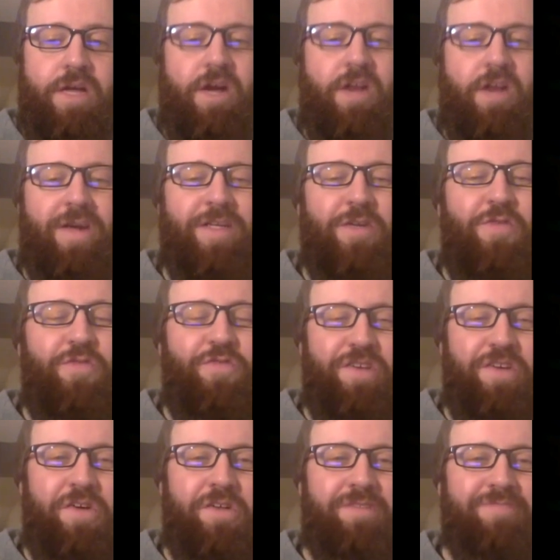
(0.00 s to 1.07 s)
Although I do
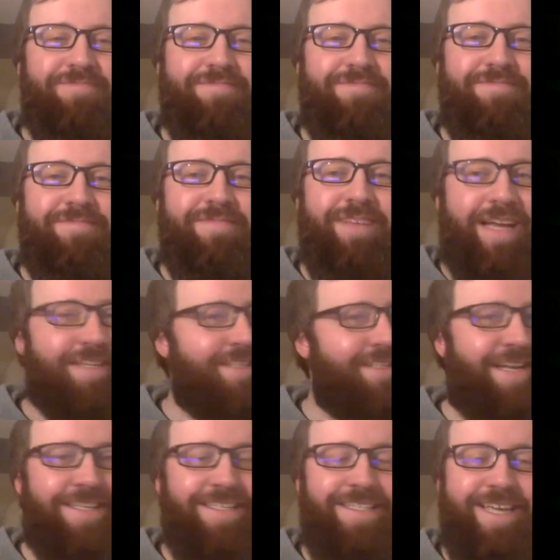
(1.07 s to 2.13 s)
feel I just
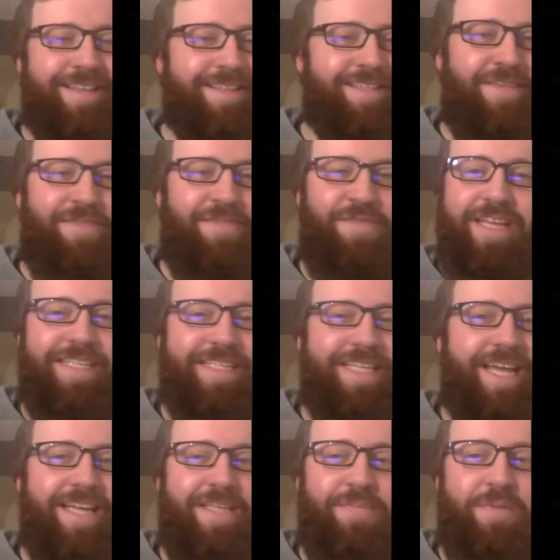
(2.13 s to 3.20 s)
gotta say this. I feel like
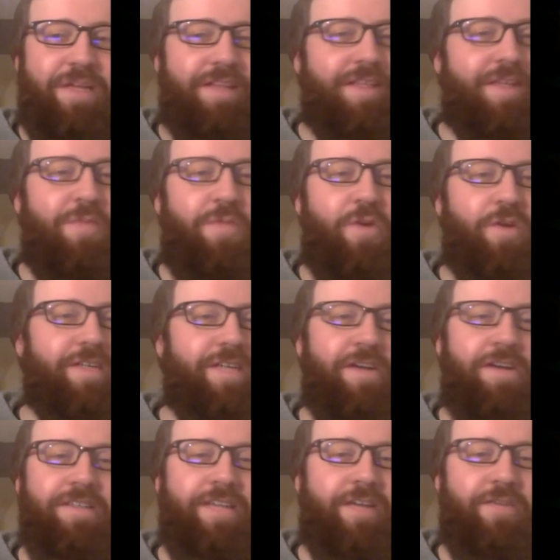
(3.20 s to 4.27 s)
Dan has been a little more on
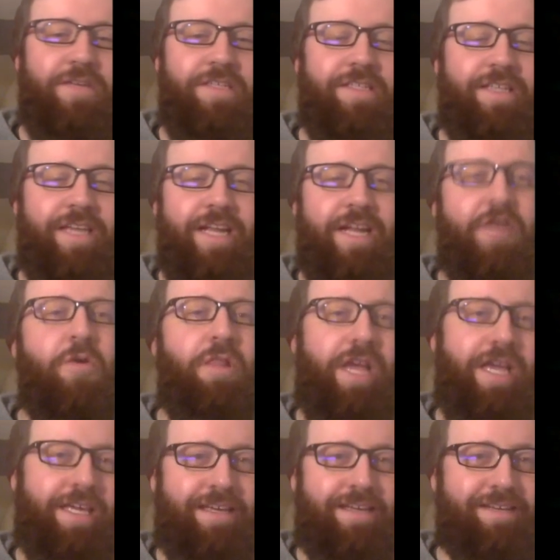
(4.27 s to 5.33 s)
Derek's side recently, and I don't
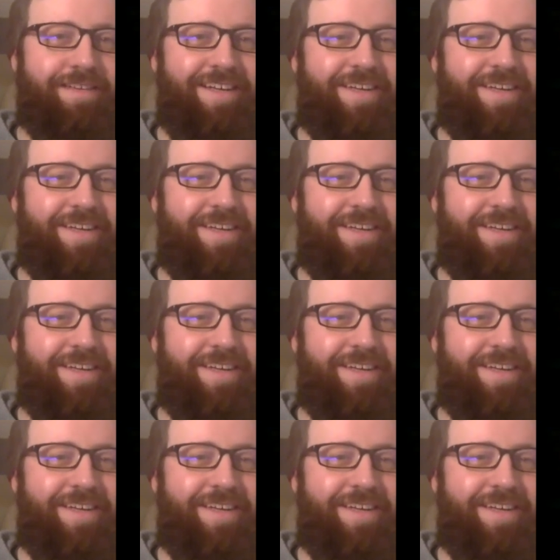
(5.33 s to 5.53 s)
like it.